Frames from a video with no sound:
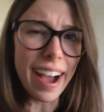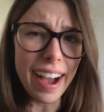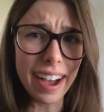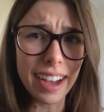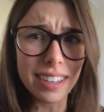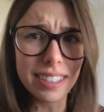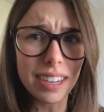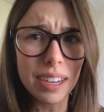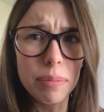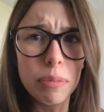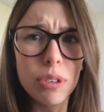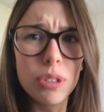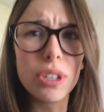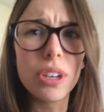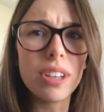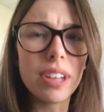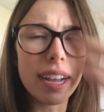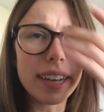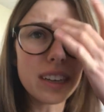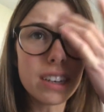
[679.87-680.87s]
And I'm
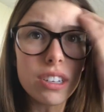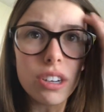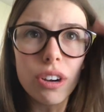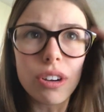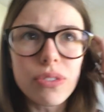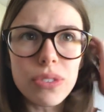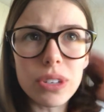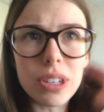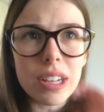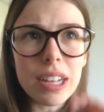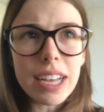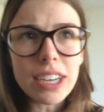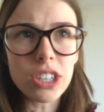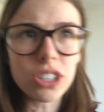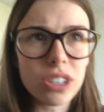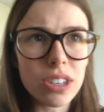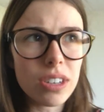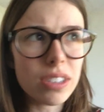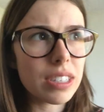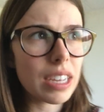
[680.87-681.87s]
also like going through the
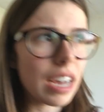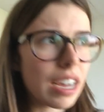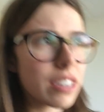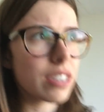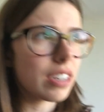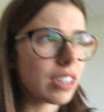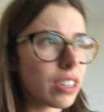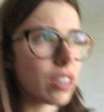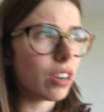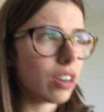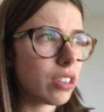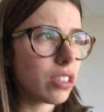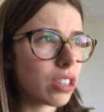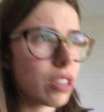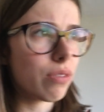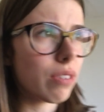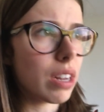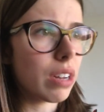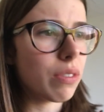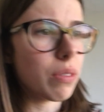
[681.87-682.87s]
lecture notes as I go to
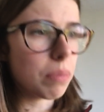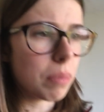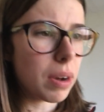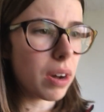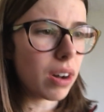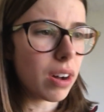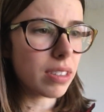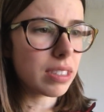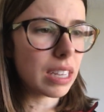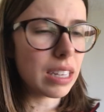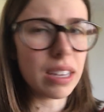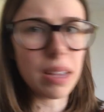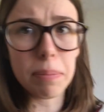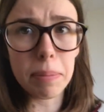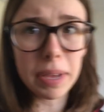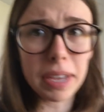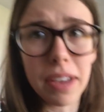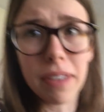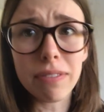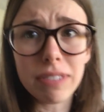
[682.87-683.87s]
the relevant parts and then
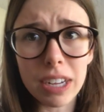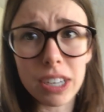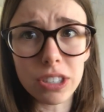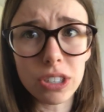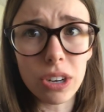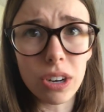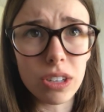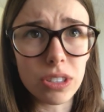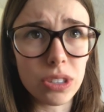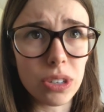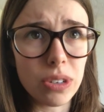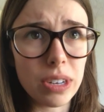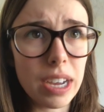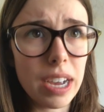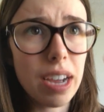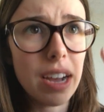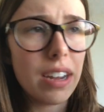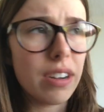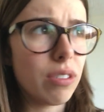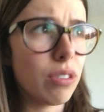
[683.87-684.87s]
making flashcards on
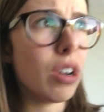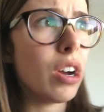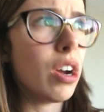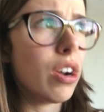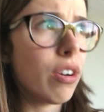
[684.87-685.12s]
it and